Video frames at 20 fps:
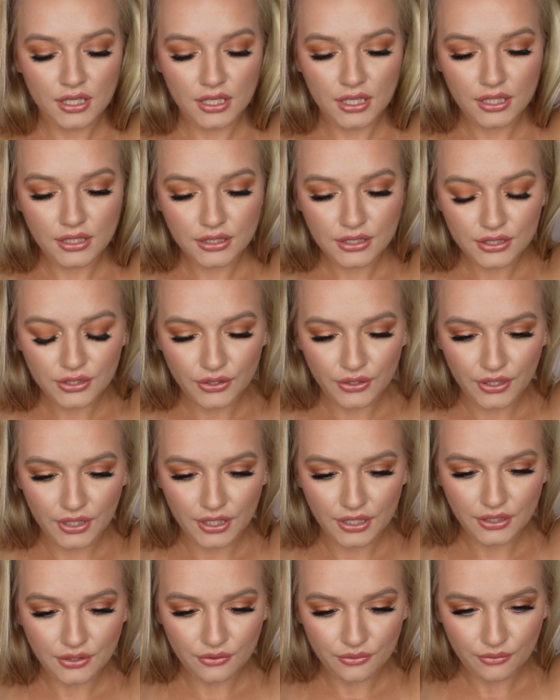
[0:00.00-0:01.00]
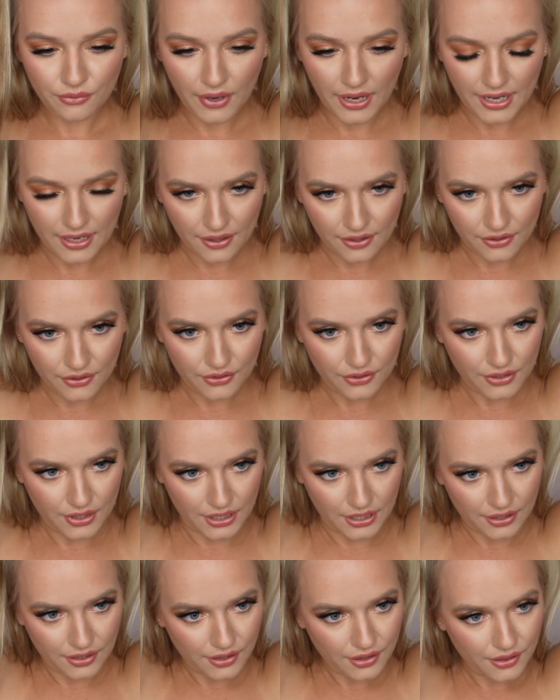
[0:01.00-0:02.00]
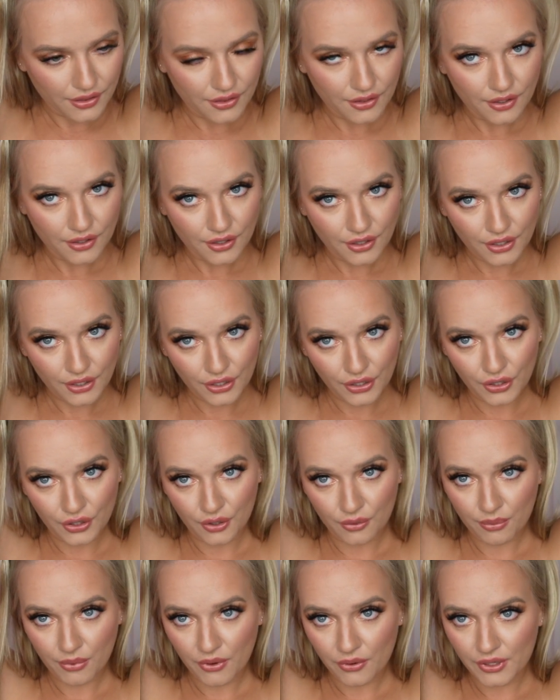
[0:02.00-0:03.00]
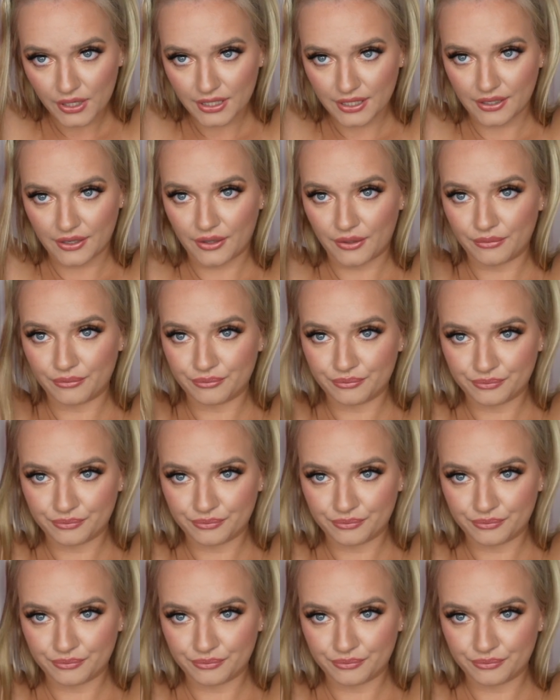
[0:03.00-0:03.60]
insert it right underneath your ponytail.